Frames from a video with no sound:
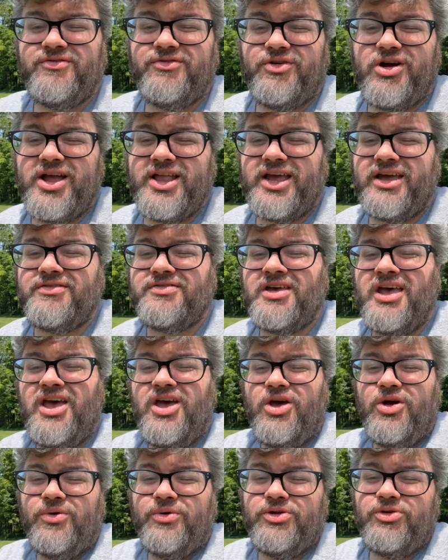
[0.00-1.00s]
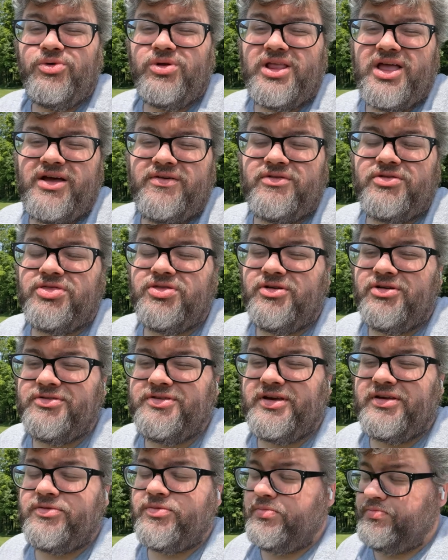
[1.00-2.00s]
Fridays. We do a live on
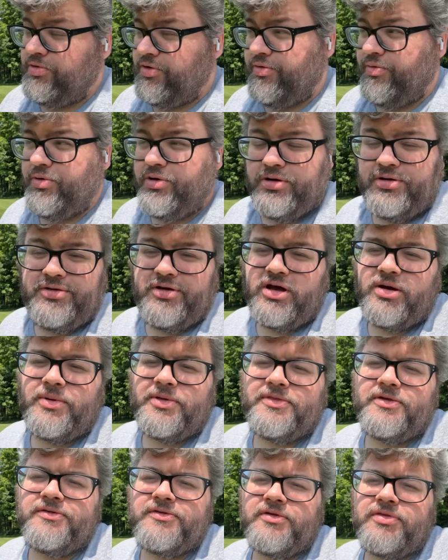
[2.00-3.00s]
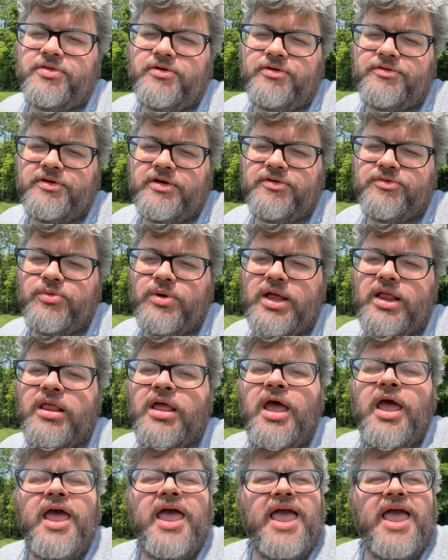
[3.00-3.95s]
Thursdays. I'm sure we're going to talk about this on Thursday as well.